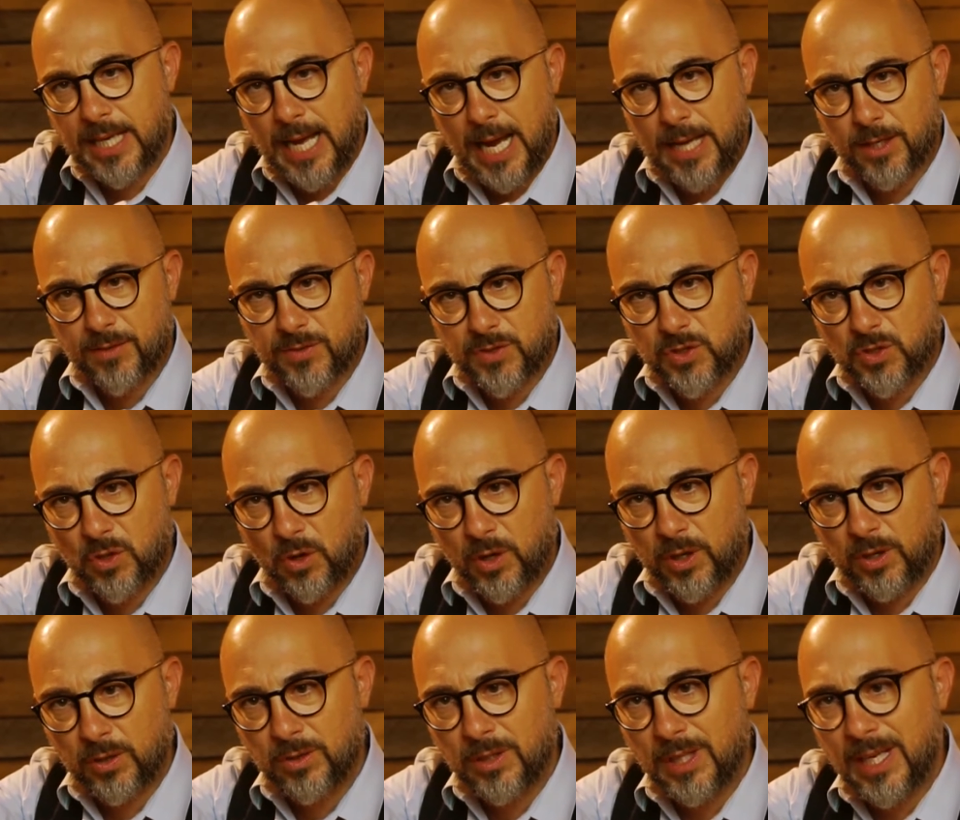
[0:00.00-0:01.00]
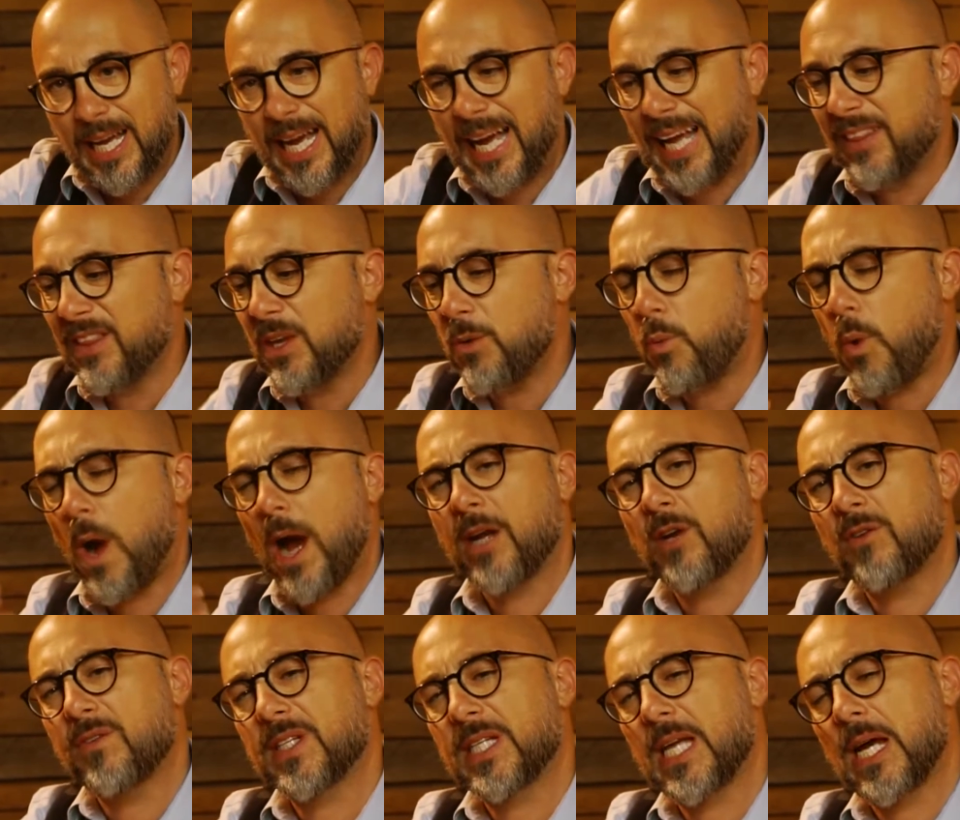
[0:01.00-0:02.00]
kind of soil, and the wine
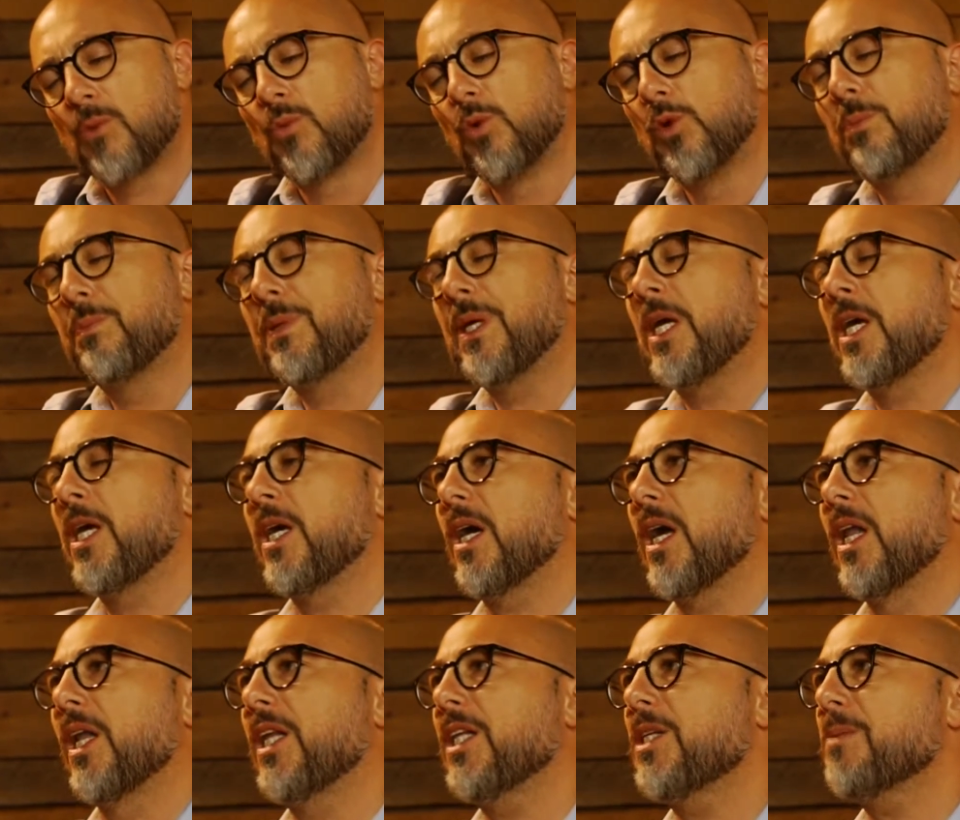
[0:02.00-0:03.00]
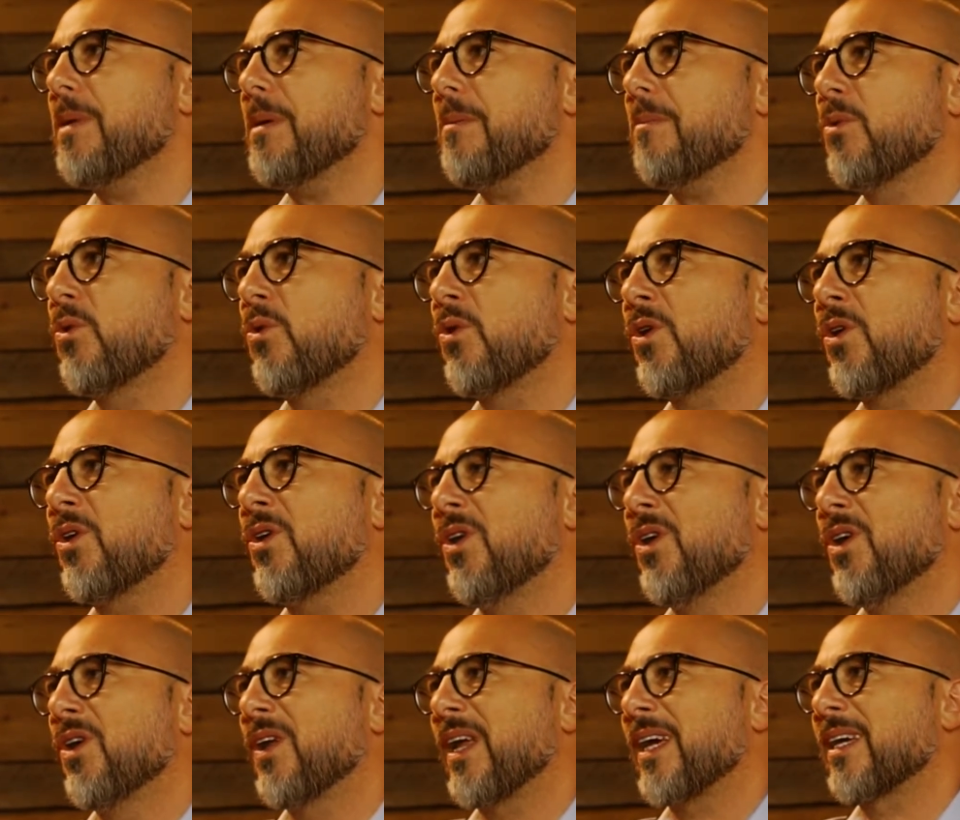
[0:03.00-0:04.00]
over there will be a little bit more
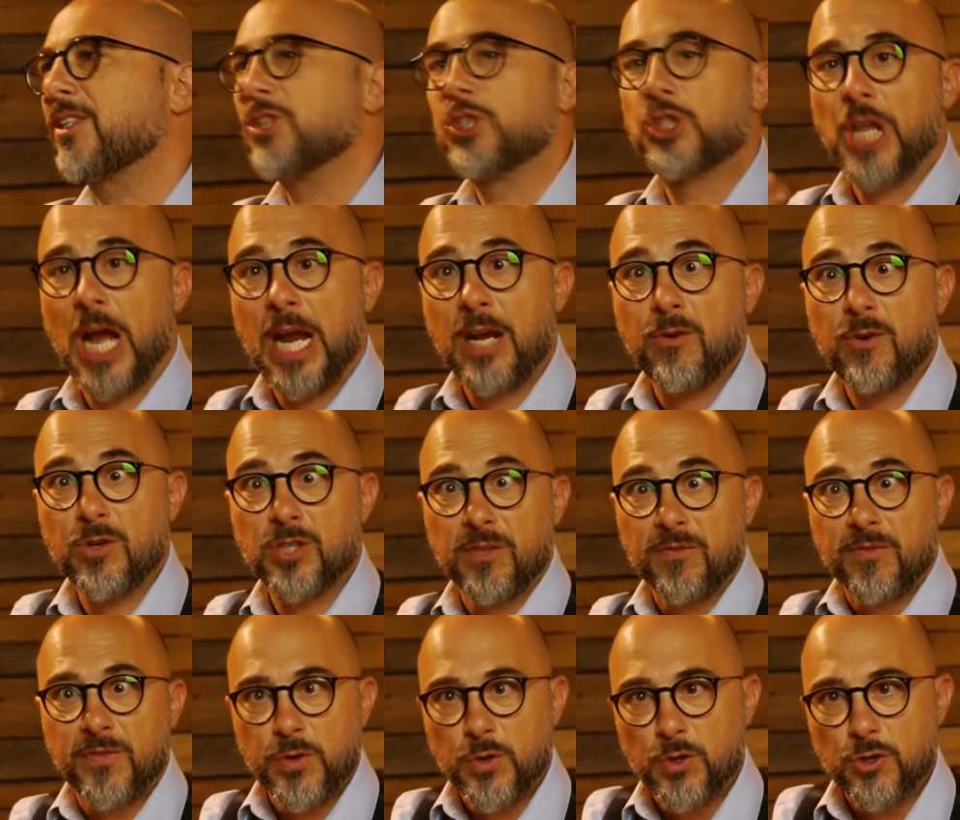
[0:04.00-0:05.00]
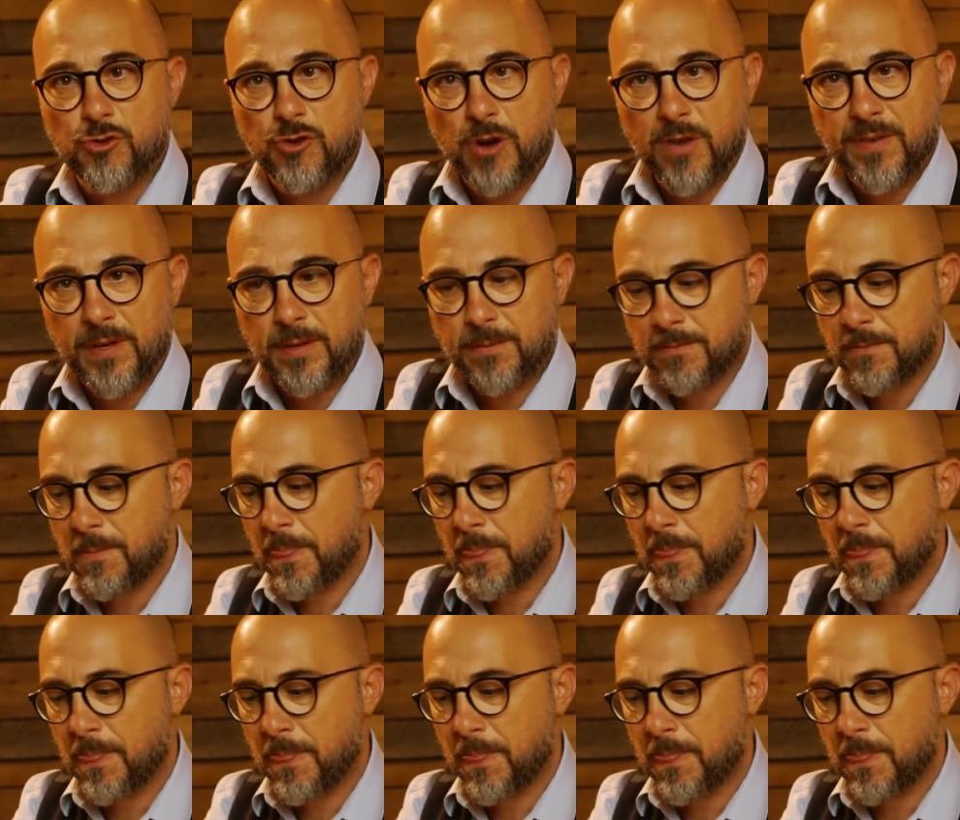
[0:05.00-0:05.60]
like generous and fruit driven.